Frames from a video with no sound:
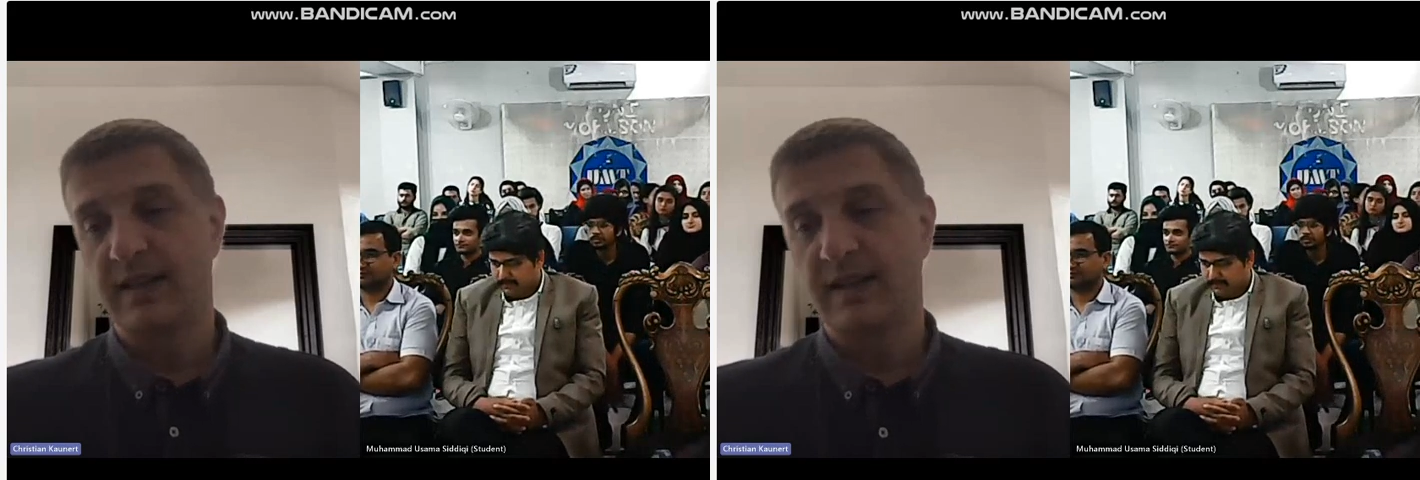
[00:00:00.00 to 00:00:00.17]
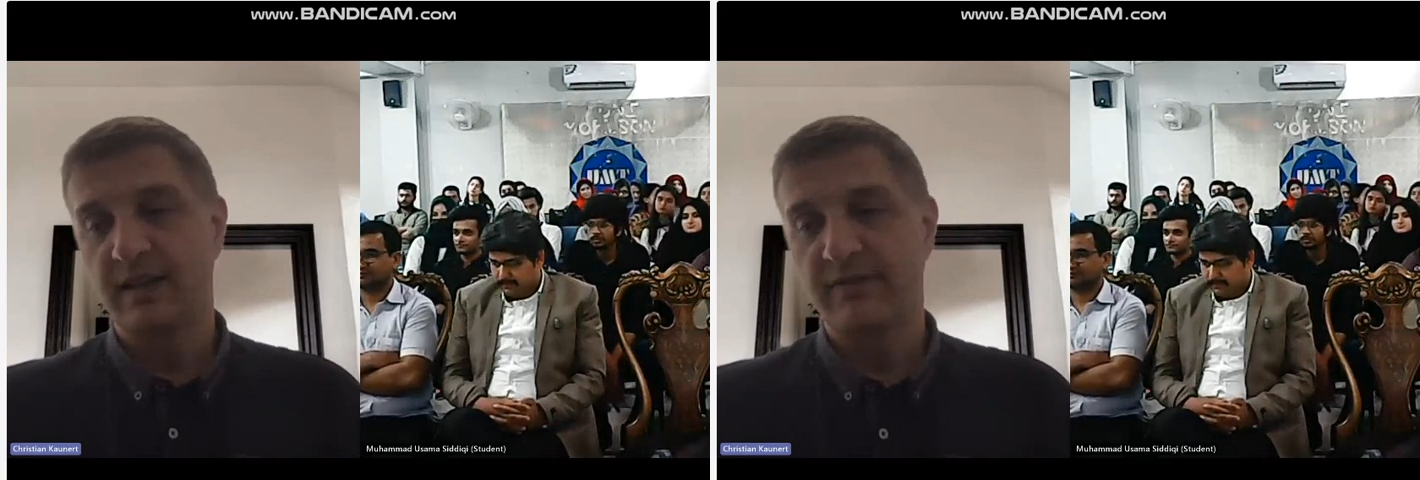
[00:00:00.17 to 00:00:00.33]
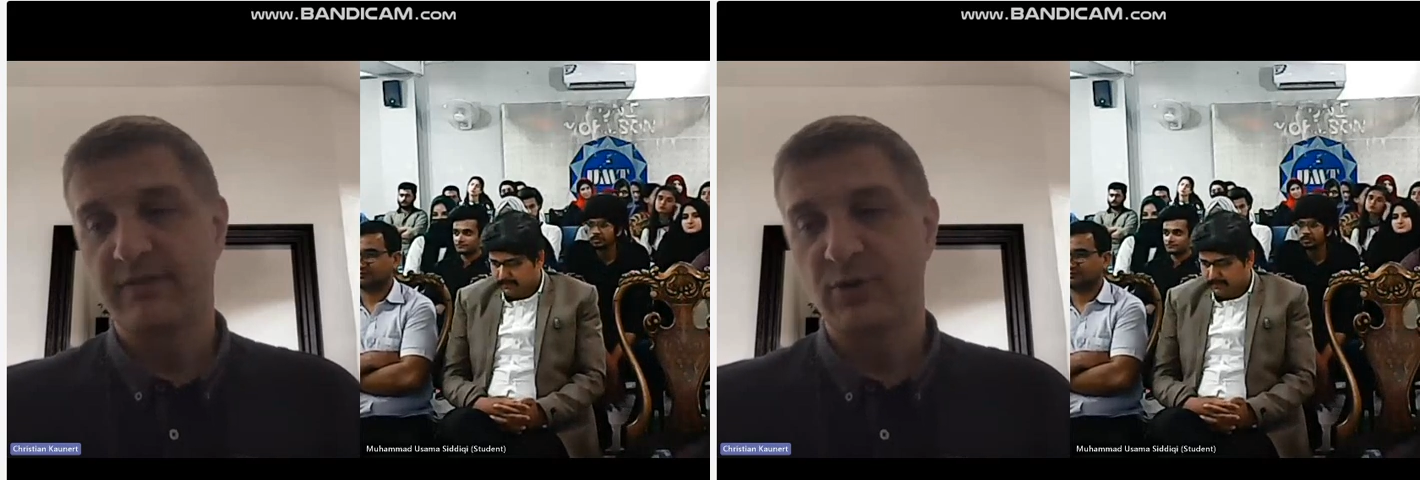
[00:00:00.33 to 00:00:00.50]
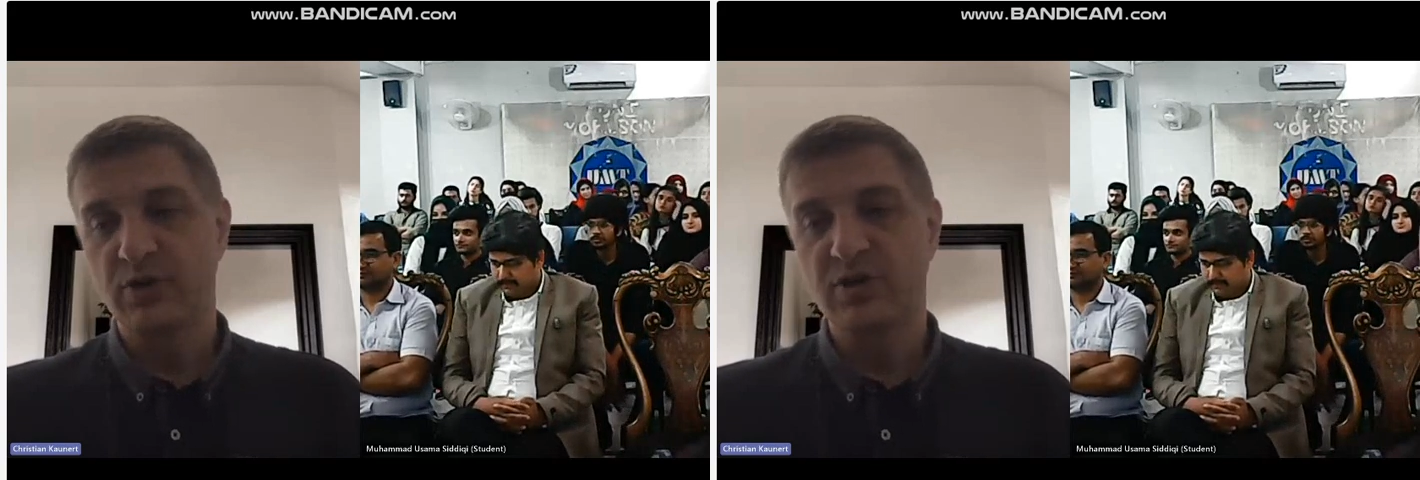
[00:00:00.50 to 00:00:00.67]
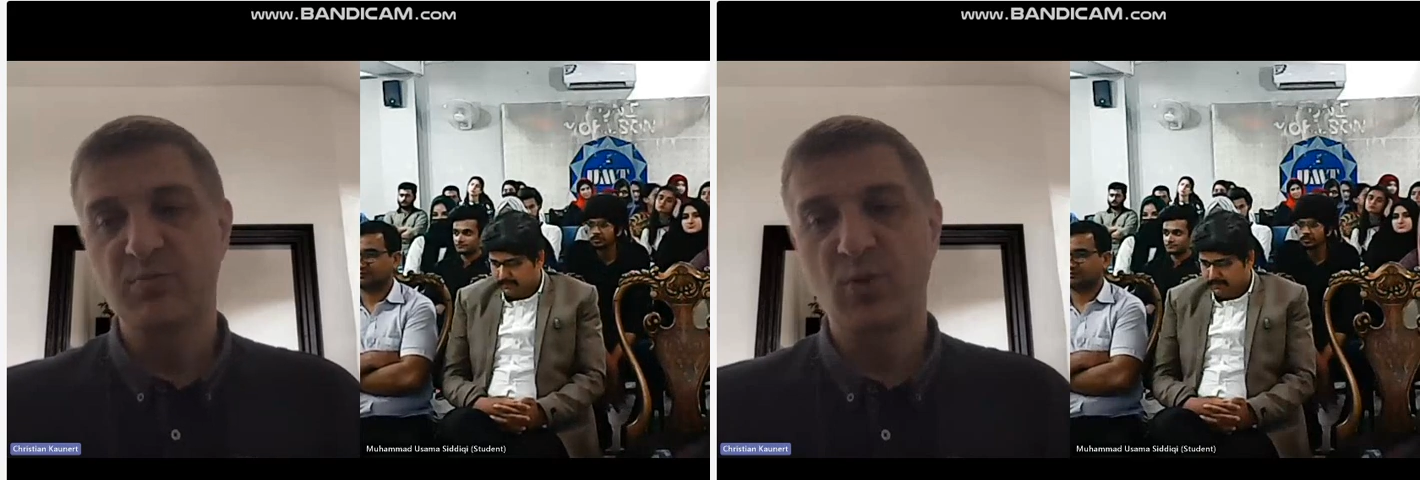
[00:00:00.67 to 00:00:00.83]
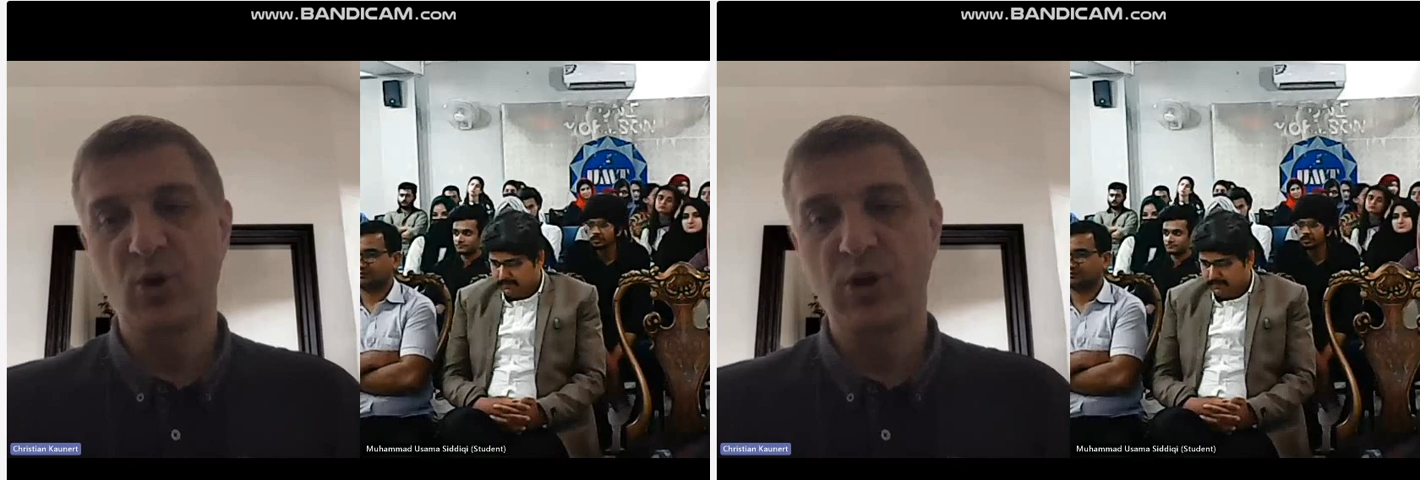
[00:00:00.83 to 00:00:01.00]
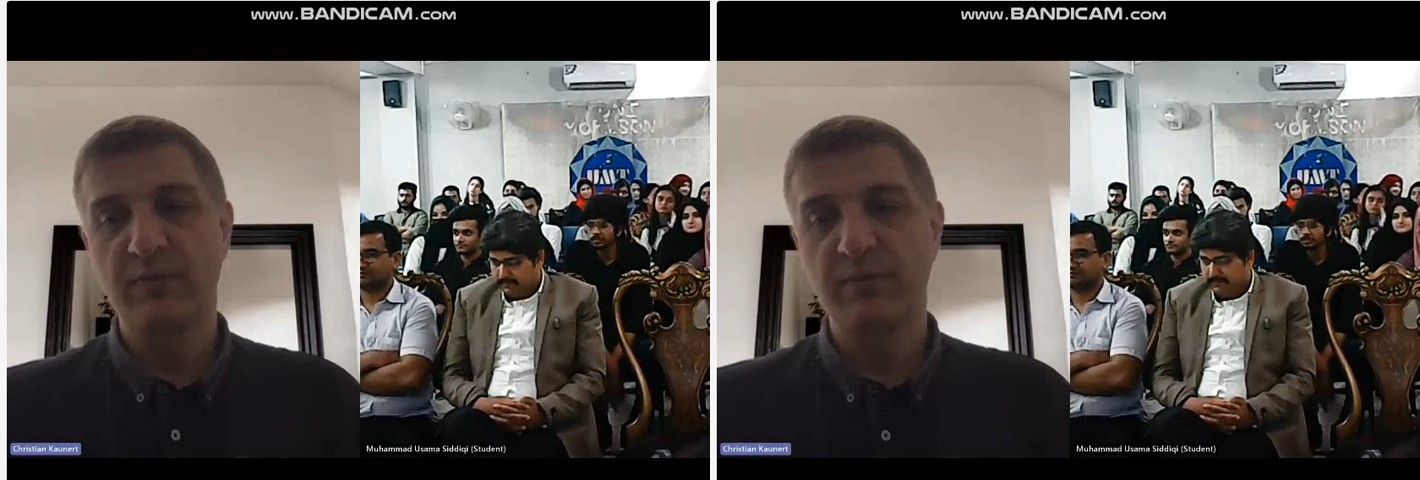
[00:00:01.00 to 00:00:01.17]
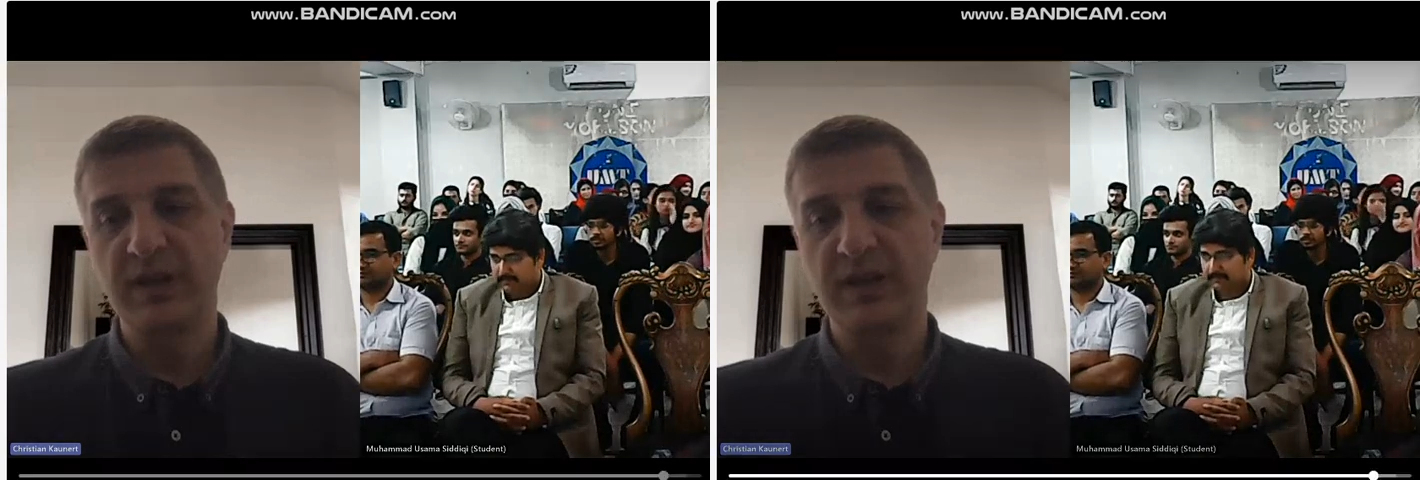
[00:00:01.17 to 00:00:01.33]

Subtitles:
than if you're a small and